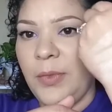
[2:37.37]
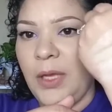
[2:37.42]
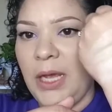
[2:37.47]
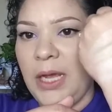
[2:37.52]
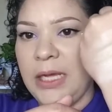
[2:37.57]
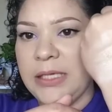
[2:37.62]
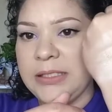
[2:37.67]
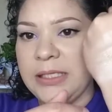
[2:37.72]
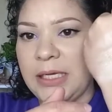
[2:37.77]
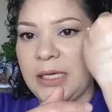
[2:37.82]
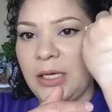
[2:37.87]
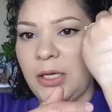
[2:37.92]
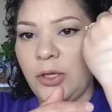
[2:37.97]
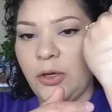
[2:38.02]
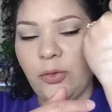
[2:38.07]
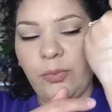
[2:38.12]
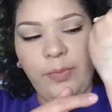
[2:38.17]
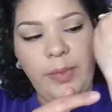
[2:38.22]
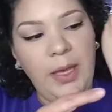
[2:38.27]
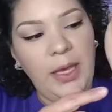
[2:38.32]
It has like a
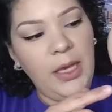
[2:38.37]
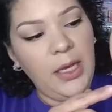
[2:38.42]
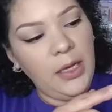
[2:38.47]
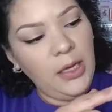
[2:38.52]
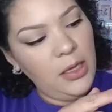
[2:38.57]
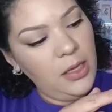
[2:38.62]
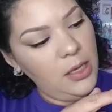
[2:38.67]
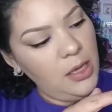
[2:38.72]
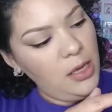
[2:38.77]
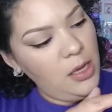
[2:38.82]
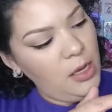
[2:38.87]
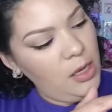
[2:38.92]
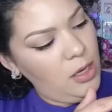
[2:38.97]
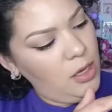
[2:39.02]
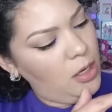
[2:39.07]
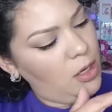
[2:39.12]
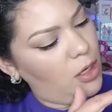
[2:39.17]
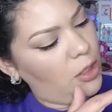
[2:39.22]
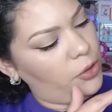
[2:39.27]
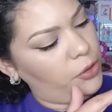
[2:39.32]
little pink
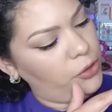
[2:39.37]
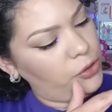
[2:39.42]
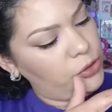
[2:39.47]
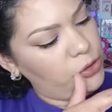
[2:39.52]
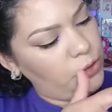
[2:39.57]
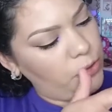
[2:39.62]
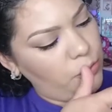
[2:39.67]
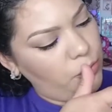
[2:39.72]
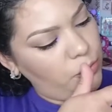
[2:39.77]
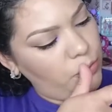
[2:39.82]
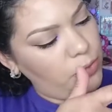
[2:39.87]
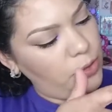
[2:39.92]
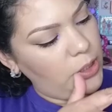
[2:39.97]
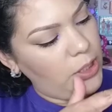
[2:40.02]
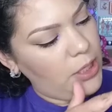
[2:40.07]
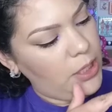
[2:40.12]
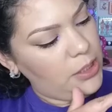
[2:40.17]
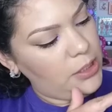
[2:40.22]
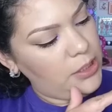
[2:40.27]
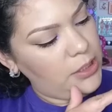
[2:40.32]
undertone,
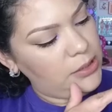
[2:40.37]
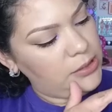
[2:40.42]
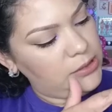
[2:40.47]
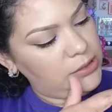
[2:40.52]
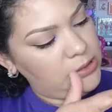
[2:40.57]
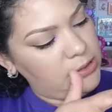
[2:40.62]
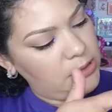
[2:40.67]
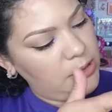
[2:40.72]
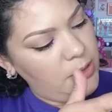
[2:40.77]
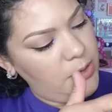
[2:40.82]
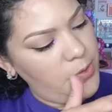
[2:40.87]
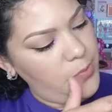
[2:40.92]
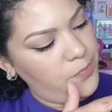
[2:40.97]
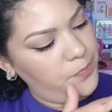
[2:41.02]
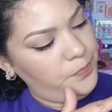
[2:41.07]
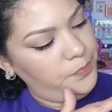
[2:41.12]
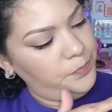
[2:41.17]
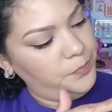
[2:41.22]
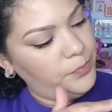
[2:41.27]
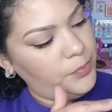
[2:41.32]
and it's
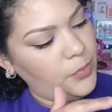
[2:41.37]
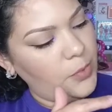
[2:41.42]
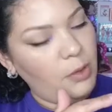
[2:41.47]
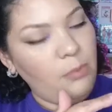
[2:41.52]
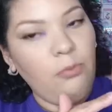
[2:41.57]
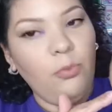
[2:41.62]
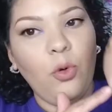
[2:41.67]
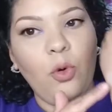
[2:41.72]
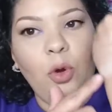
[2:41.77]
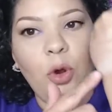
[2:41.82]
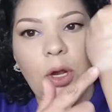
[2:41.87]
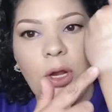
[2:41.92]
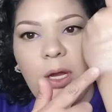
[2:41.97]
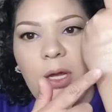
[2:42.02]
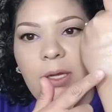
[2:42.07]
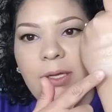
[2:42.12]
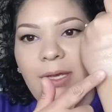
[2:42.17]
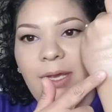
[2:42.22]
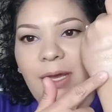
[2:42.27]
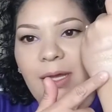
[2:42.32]

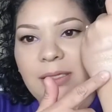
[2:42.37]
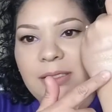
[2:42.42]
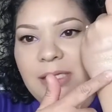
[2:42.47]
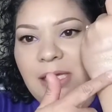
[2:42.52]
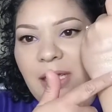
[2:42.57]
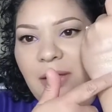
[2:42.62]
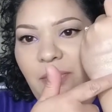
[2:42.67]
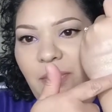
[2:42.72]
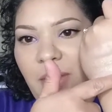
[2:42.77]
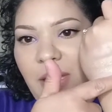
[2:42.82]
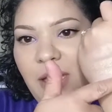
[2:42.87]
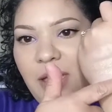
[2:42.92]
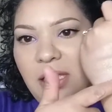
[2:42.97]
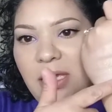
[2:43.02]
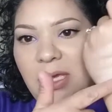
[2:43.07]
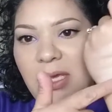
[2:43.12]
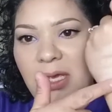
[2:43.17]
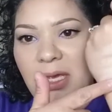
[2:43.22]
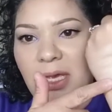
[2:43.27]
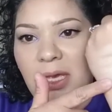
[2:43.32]
more, yeah, it's like a
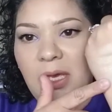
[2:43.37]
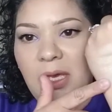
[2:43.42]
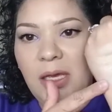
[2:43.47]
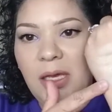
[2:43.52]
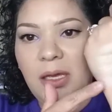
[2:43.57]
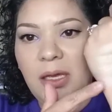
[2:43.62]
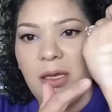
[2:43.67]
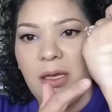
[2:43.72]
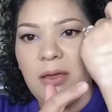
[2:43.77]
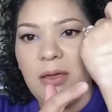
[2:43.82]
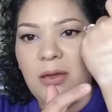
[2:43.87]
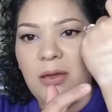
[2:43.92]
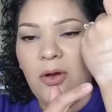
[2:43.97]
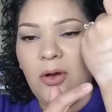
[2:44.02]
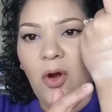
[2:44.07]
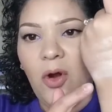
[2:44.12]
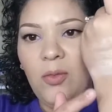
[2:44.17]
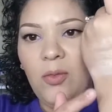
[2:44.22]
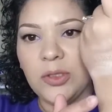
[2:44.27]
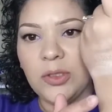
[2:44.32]
pinky,
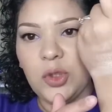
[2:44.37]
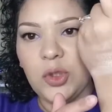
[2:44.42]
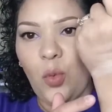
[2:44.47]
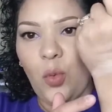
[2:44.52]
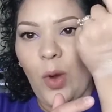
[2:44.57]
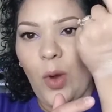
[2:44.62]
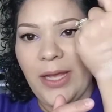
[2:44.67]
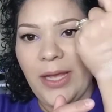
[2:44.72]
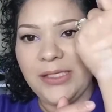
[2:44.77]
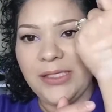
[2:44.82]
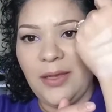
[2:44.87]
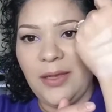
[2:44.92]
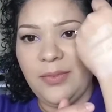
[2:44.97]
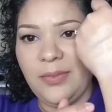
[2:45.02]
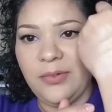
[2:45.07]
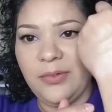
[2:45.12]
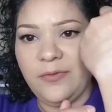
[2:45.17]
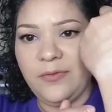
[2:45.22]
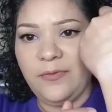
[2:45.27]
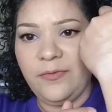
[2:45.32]
almost white
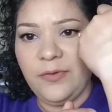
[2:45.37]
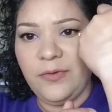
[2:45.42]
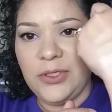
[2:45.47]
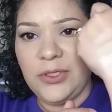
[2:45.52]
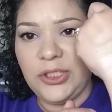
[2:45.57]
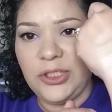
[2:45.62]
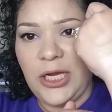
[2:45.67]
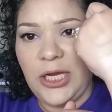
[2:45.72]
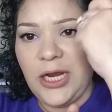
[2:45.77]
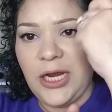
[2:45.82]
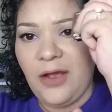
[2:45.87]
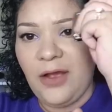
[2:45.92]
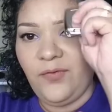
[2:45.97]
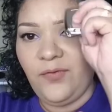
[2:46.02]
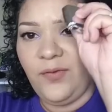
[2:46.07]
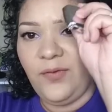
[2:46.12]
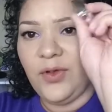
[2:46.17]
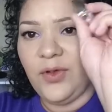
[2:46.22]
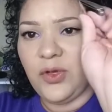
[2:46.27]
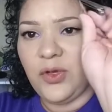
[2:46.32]
type of shade. I've
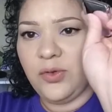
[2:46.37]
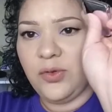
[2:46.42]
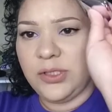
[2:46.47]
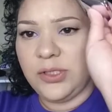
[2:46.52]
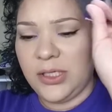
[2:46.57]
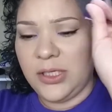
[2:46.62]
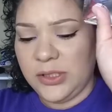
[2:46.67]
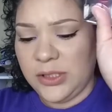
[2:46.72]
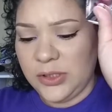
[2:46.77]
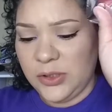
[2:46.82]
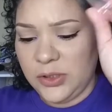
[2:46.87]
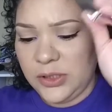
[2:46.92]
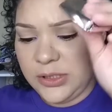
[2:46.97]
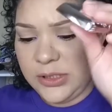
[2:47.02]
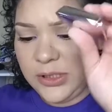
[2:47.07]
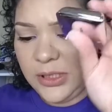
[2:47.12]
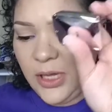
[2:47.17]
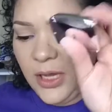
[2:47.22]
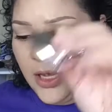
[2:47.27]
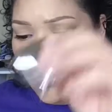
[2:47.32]
never used this. This
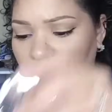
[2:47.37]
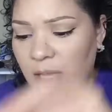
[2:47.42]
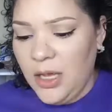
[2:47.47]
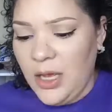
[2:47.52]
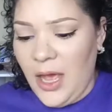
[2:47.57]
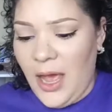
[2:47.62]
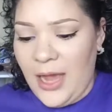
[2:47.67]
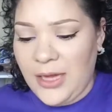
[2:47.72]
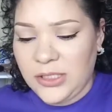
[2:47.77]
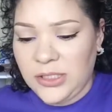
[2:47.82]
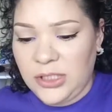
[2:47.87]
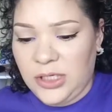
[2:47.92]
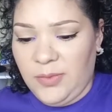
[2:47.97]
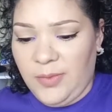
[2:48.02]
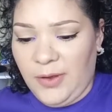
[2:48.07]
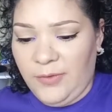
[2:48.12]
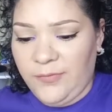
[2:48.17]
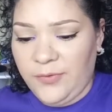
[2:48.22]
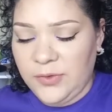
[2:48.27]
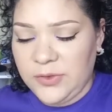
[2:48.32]
is actually
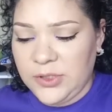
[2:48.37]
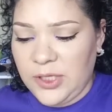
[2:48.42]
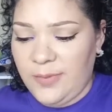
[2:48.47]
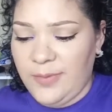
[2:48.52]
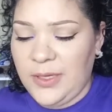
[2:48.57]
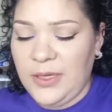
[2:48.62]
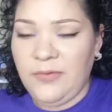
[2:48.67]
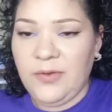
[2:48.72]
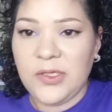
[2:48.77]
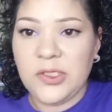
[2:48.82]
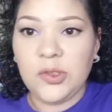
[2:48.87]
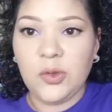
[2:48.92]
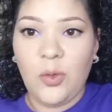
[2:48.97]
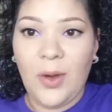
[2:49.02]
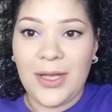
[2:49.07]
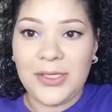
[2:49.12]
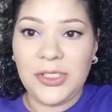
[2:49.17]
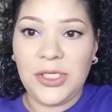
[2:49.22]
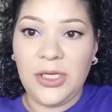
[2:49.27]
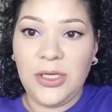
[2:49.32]
my first time even
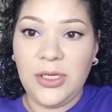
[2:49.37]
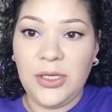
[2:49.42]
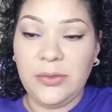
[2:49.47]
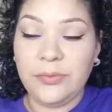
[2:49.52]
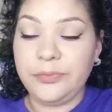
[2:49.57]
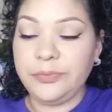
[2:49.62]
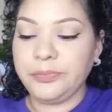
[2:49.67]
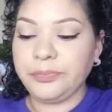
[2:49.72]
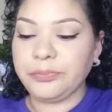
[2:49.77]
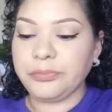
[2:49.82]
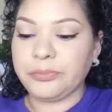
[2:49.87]
swatching it.